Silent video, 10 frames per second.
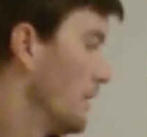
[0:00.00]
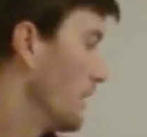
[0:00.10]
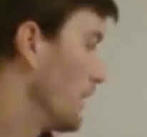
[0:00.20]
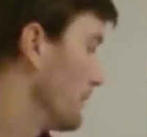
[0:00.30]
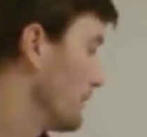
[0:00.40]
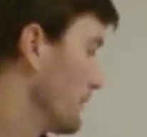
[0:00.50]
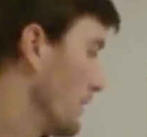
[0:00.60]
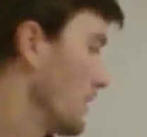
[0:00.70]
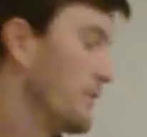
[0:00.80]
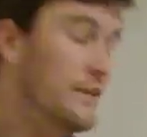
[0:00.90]
Um,
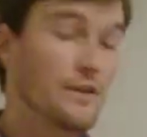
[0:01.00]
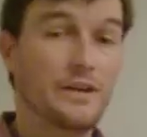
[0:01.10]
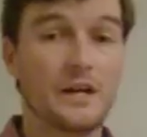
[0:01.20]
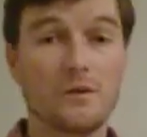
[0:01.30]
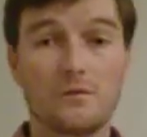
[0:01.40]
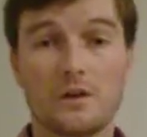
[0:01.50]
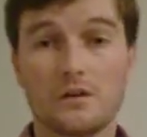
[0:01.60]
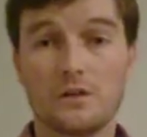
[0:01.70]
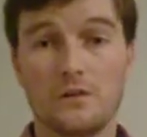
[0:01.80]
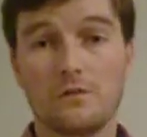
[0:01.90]
the title of
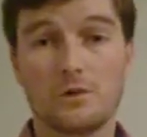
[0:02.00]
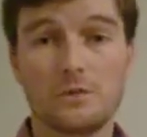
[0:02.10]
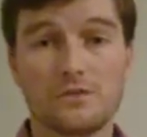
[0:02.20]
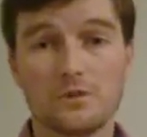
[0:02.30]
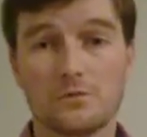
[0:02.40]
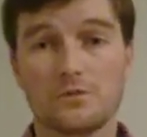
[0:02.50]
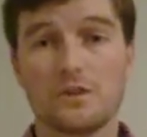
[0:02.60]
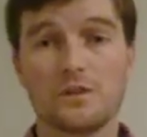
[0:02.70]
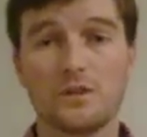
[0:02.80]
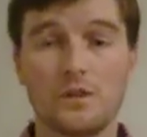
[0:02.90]
our research
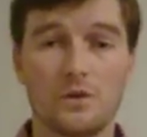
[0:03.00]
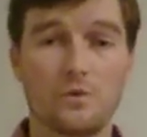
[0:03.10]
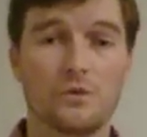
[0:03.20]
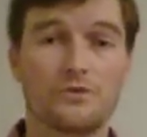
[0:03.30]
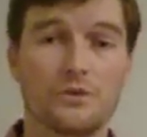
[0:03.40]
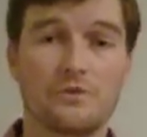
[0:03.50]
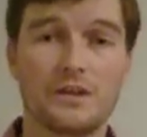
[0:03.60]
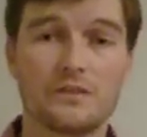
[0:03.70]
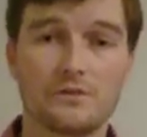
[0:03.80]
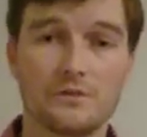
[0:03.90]
study was the
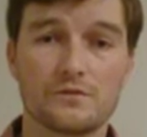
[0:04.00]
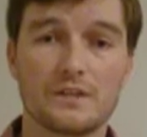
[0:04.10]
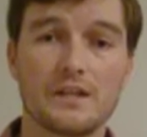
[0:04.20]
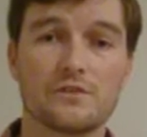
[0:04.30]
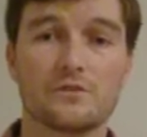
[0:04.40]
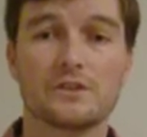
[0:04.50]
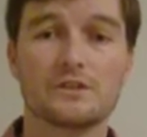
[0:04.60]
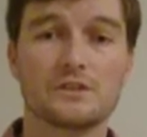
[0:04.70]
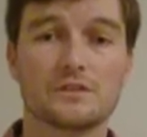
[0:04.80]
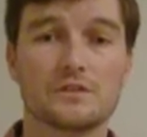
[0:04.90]
effects of static
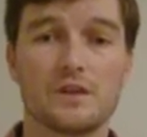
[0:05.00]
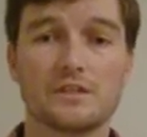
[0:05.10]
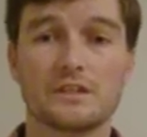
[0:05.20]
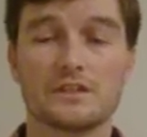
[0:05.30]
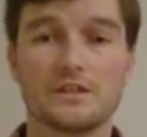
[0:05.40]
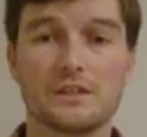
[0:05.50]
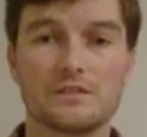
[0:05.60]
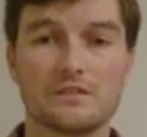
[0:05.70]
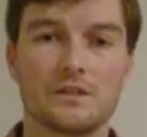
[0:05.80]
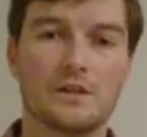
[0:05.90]
stretching in college
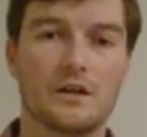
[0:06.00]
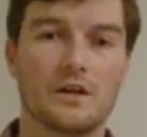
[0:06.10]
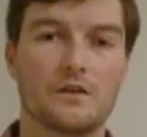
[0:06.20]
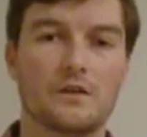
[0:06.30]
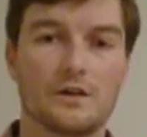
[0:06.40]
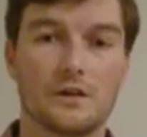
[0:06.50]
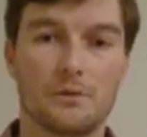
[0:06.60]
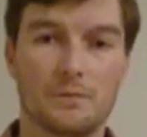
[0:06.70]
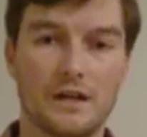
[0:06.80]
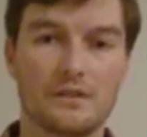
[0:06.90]
athletics, a
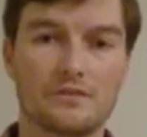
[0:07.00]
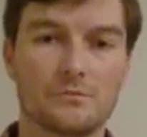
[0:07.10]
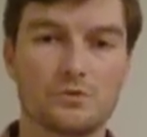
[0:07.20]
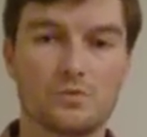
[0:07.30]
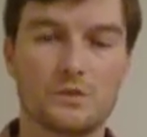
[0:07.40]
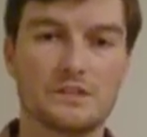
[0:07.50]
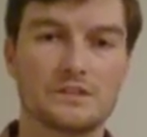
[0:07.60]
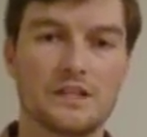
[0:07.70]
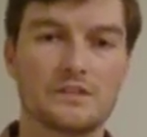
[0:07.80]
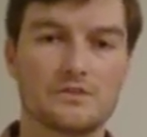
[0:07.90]
comparison between
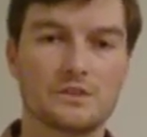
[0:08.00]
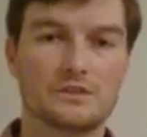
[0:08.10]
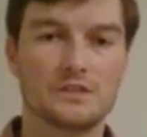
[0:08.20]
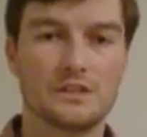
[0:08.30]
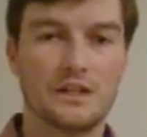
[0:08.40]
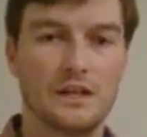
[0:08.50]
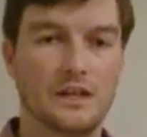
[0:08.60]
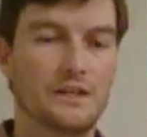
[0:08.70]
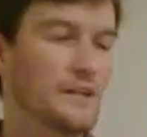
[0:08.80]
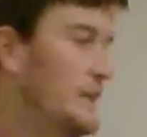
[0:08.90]
static stretching
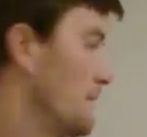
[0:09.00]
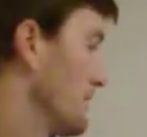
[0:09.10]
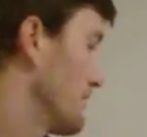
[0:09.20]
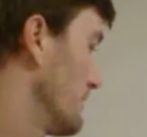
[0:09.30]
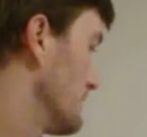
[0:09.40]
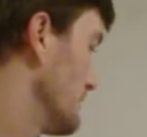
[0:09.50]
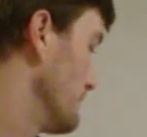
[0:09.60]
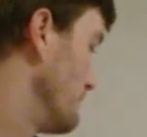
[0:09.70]
and dynamic stretching.